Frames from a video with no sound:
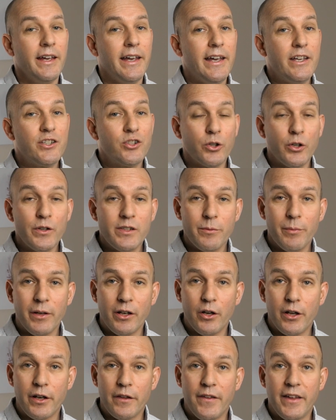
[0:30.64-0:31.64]
It should also be
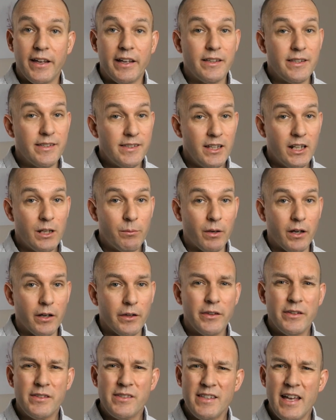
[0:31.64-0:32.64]
noted that in cinema,
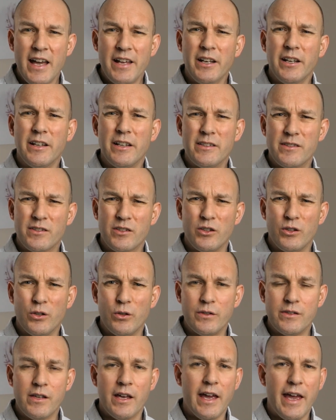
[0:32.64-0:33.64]
the standard is to
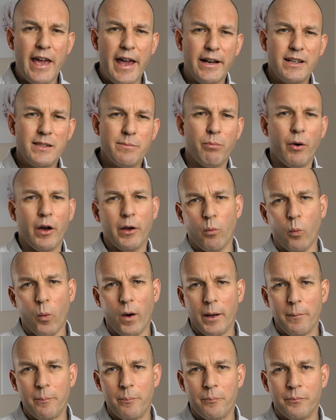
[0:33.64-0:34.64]
use x by
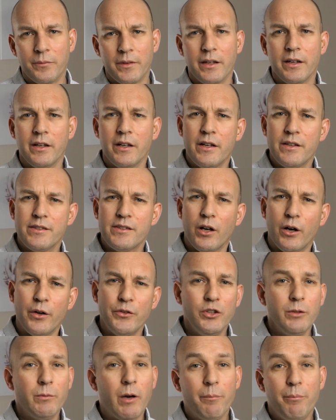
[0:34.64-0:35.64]
1. So I'll
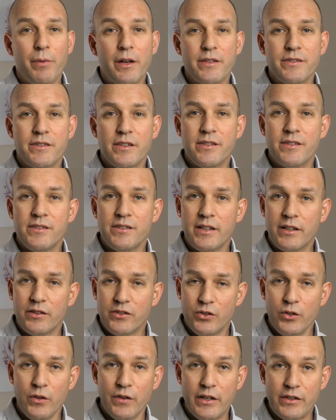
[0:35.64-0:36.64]
do my best to stick
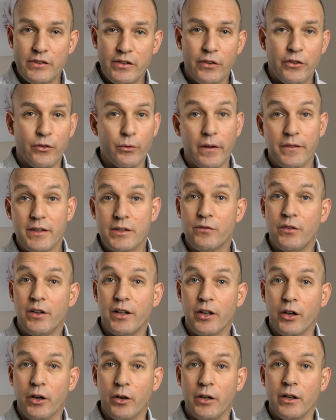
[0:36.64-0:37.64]
to this throughout this
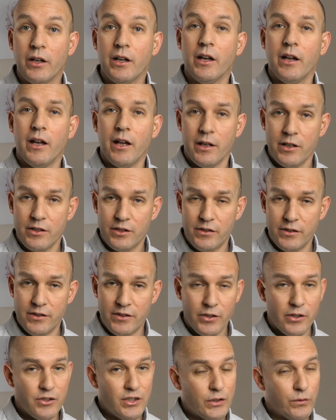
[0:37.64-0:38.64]
video. And
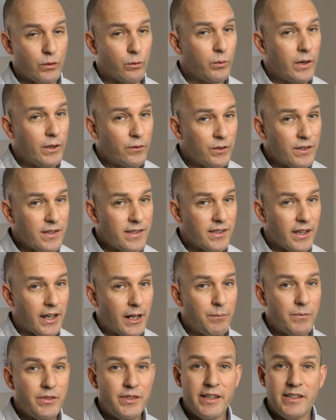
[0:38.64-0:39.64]
so just for reference sake,
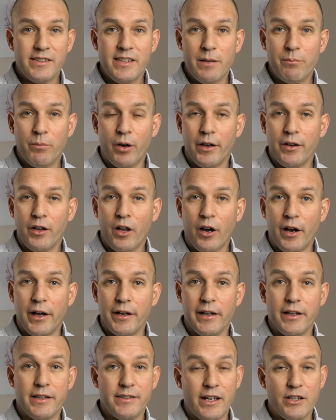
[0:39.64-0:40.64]
16 by
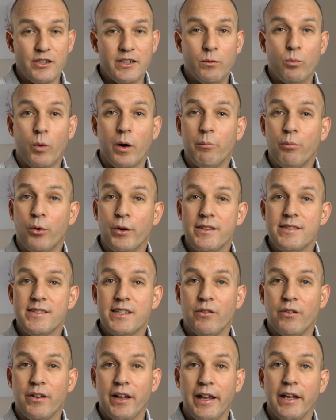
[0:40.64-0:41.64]
9 is actually
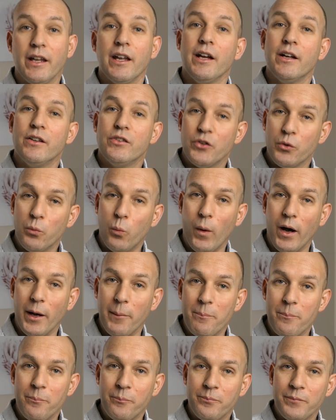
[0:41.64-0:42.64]
1.78 to
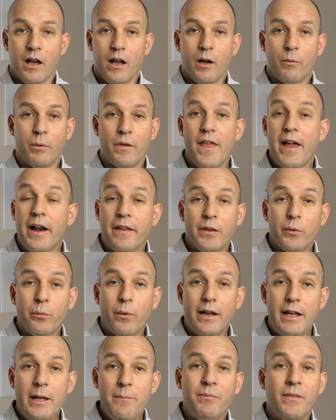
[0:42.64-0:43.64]
1. With that out of the
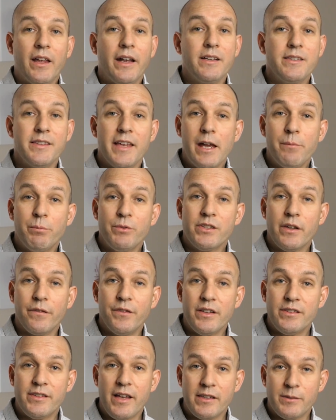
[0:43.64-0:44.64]
way, examples of
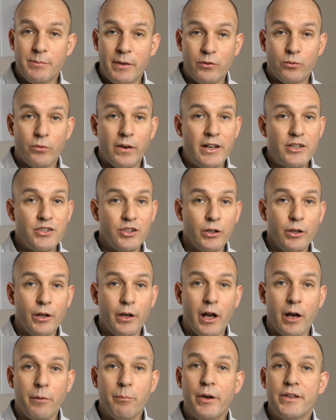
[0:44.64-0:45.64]
this aspect
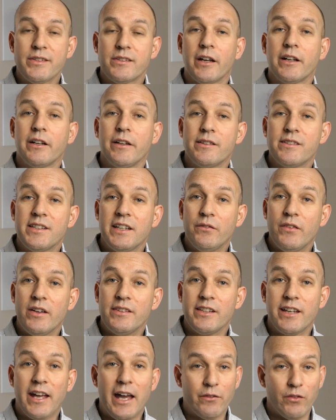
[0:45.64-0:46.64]
ratio are most likely the
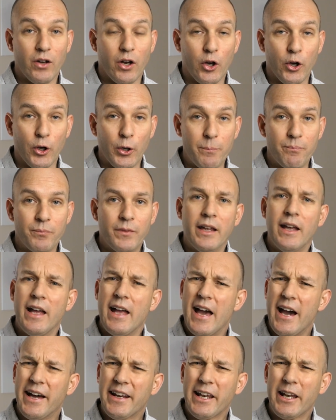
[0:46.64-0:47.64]
TVs you have at home,
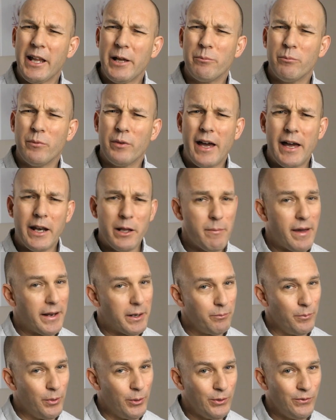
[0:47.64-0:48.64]
anim
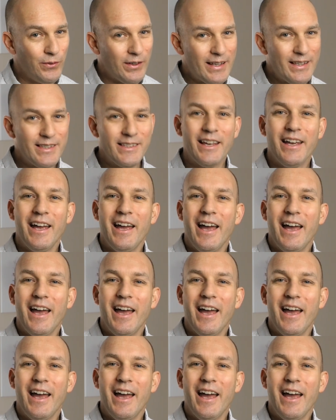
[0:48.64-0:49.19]
animated movies,